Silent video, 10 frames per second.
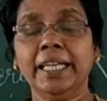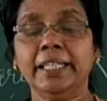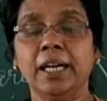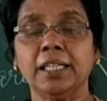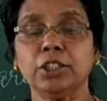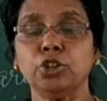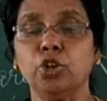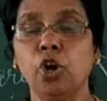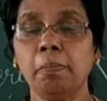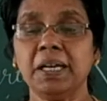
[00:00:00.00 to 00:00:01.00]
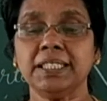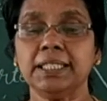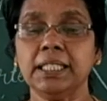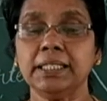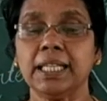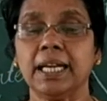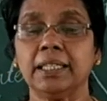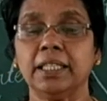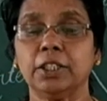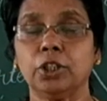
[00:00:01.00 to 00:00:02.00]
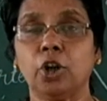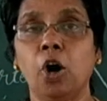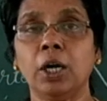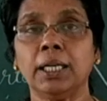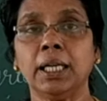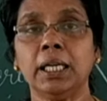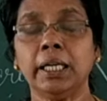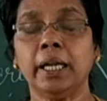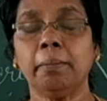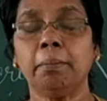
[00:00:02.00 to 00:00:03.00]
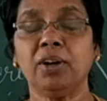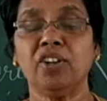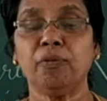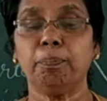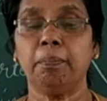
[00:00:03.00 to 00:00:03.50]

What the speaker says: It has no muscles, and the total number of